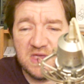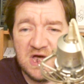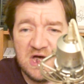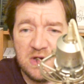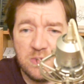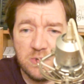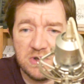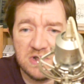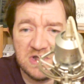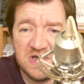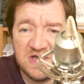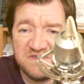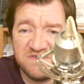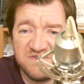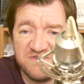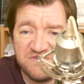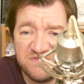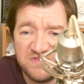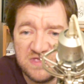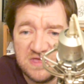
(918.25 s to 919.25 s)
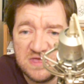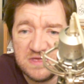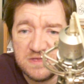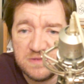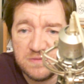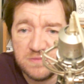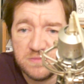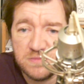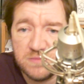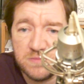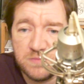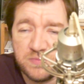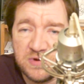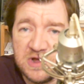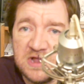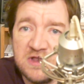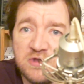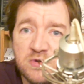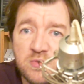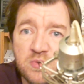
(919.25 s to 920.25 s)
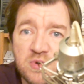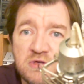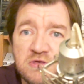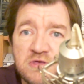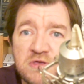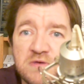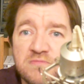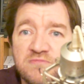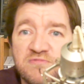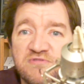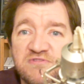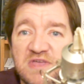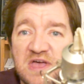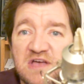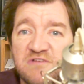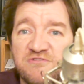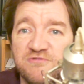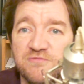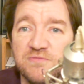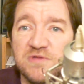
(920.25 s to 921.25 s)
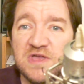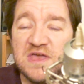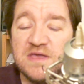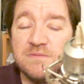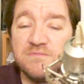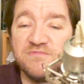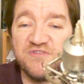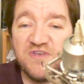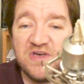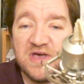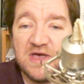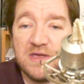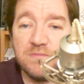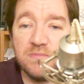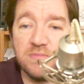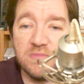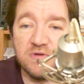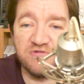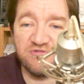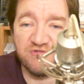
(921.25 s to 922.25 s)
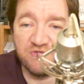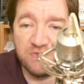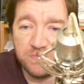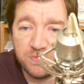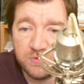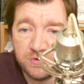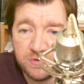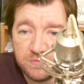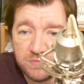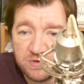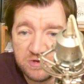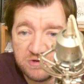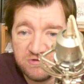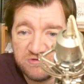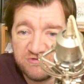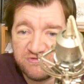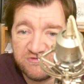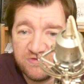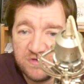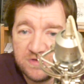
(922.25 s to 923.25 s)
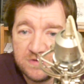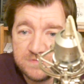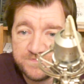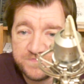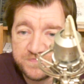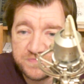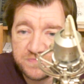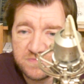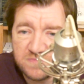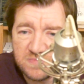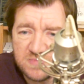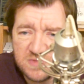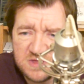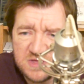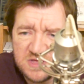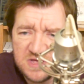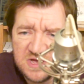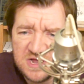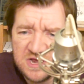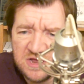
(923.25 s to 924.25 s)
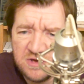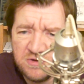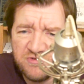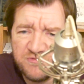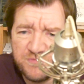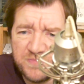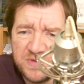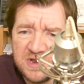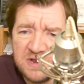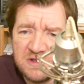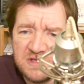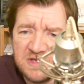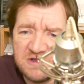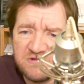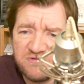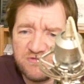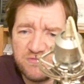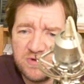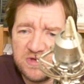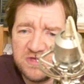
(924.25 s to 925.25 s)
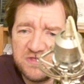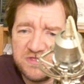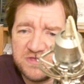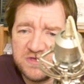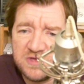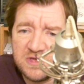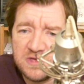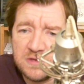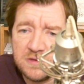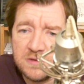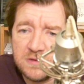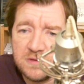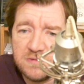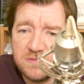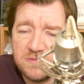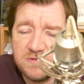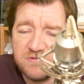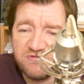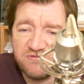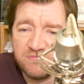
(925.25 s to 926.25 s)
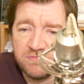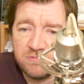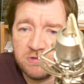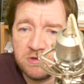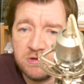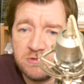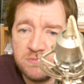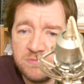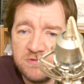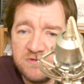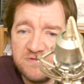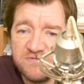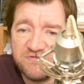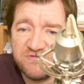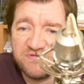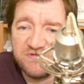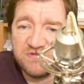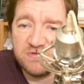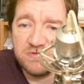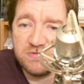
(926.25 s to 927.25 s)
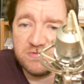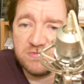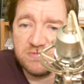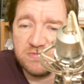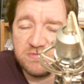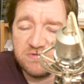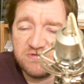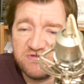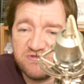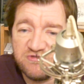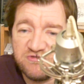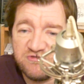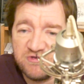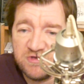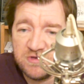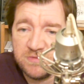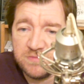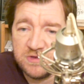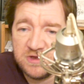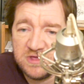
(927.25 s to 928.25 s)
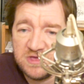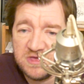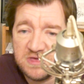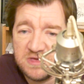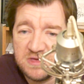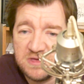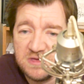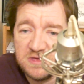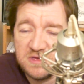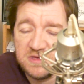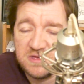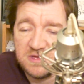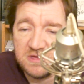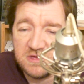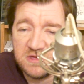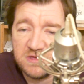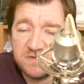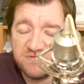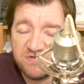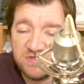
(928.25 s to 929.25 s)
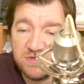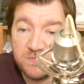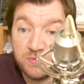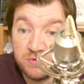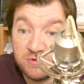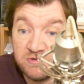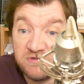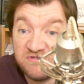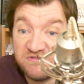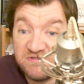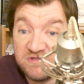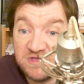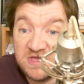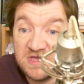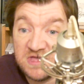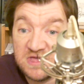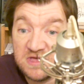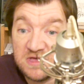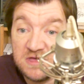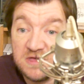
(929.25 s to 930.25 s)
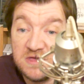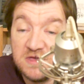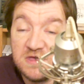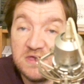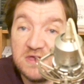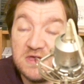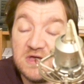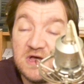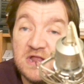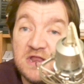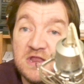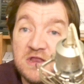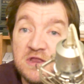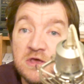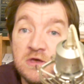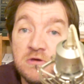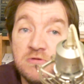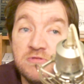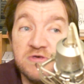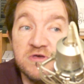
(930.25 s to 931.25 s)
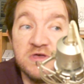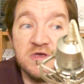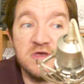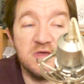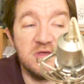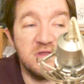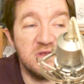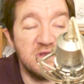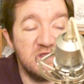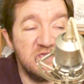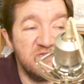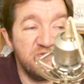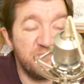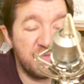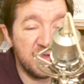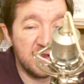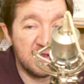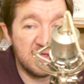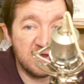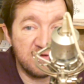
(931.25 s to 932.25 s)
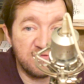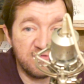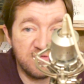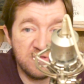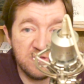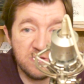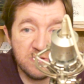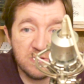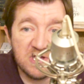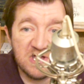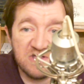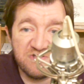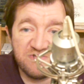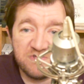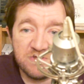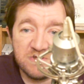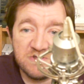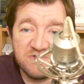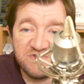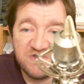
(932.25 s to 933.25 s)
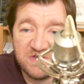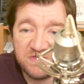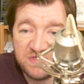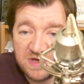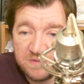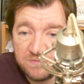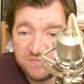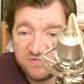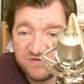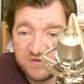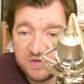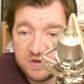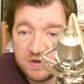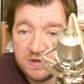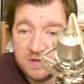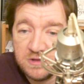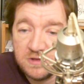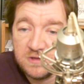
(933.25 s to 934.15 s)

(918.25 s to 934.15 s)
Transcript: would like to see Brandon Williams get some game time at some point, because I know he's been linked with some loan moves to Germany, to the Bundesliga, and I know that he's been linked with Newcastle and Southampton